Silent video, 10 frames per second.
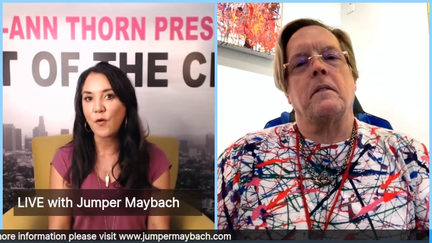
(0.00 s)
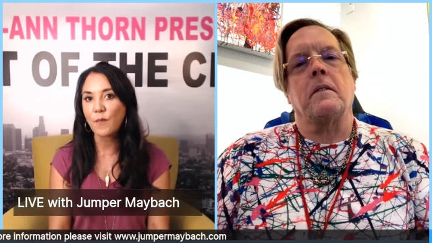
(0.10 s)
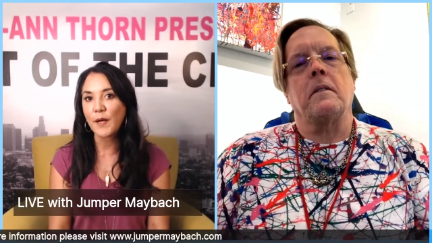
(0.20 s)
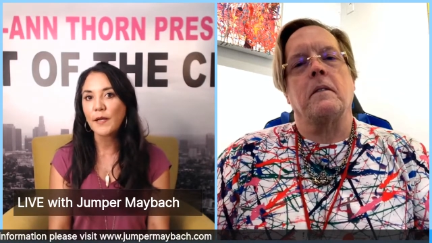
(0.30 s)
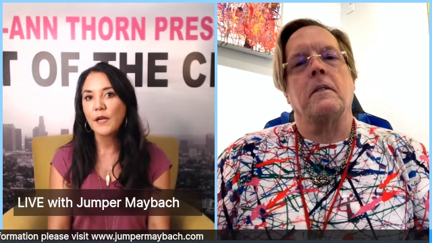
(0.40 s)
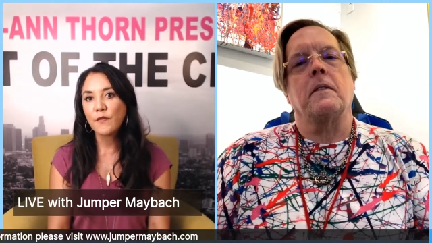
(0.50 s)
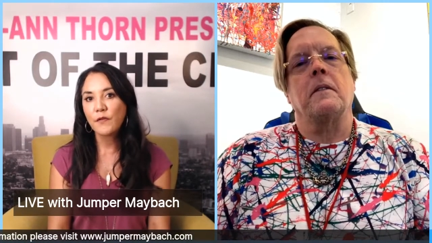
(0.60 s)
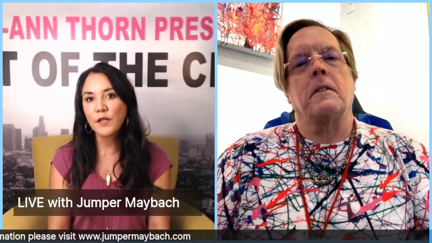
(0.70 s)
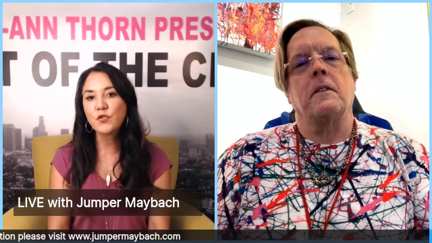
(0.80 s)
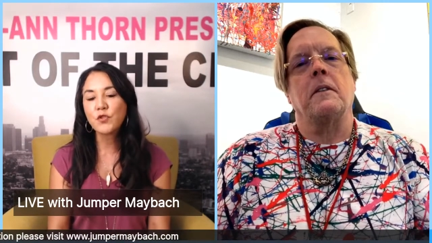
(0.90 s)
Speaker 1: But I
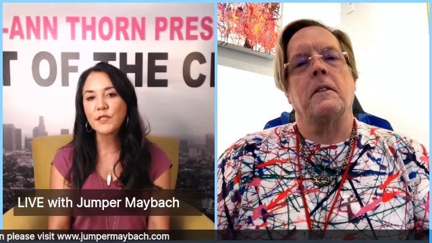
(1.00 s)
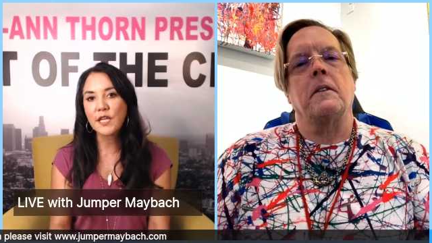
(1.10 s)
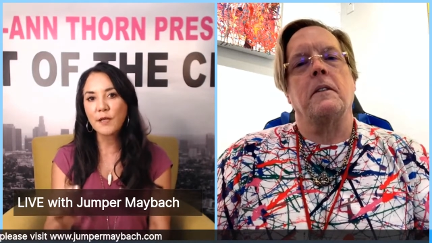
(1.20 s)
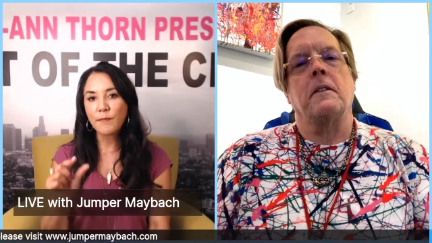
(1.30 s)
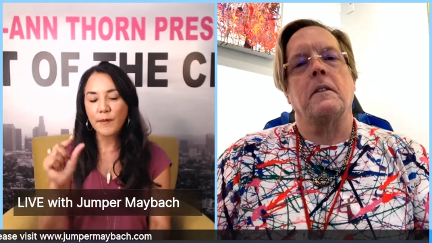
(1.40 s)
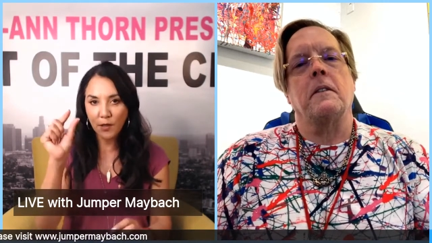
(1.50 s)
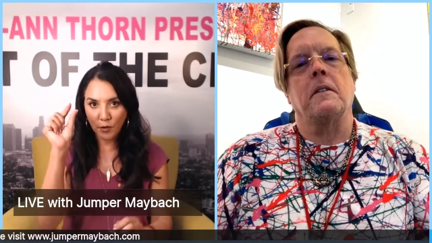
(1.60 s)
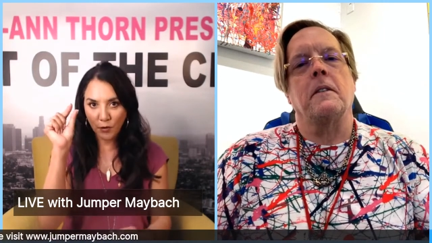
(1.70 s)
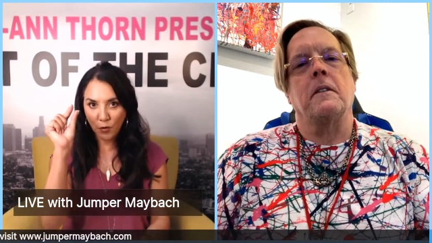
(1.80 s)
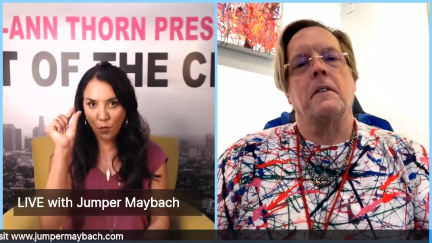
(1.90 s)
think just keeping a
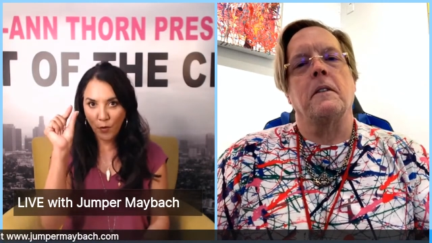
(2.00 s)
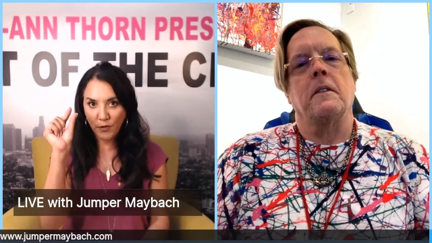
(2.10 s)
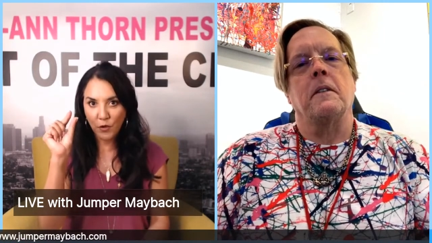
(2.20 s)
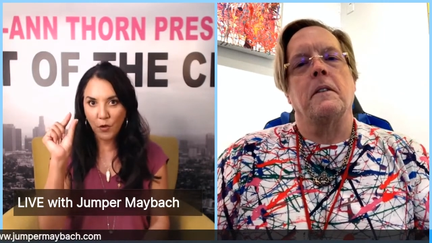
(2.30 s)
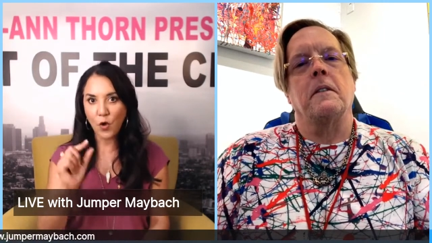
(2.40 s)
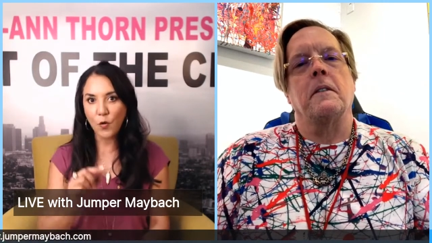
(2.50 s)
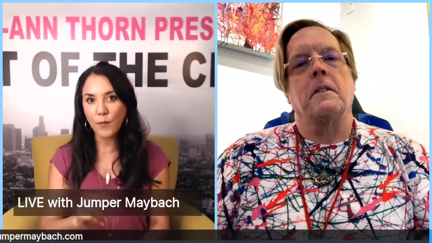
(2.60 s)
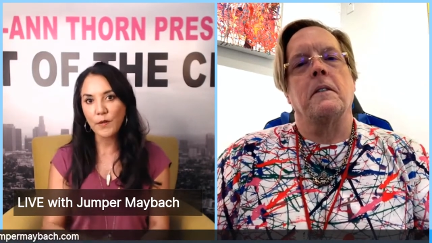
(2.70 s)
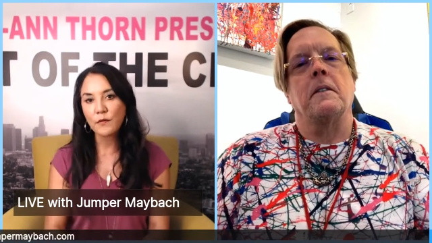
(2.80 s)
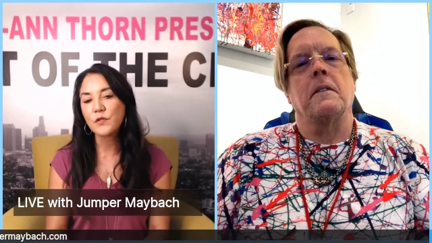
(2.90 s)
little window
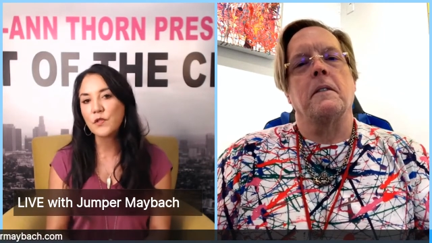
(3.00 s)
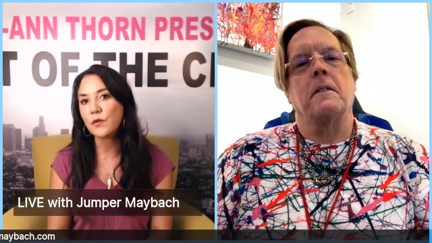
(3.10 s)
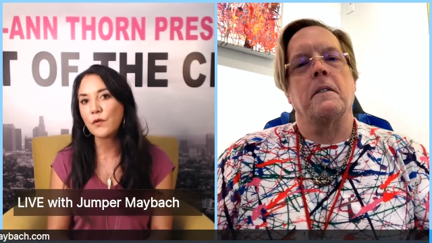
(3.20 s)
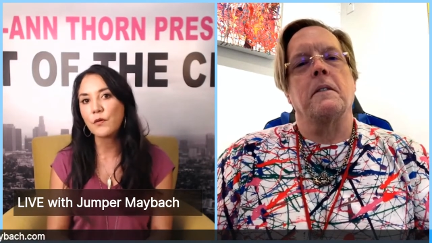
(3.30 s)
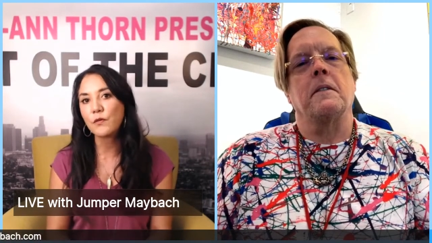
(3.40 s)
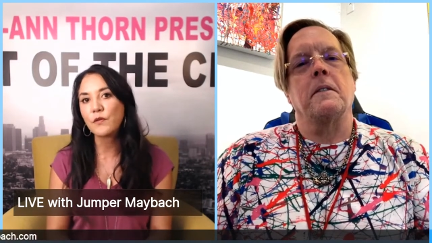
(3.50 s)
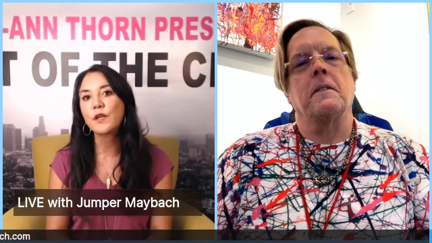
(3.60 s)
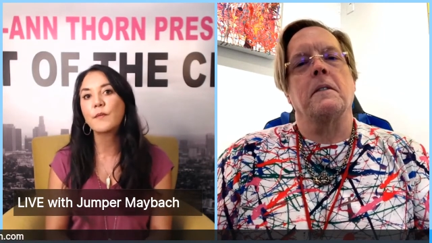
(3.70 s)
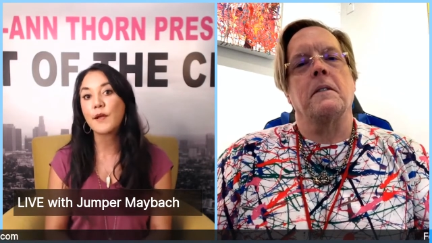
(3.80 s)
open to think about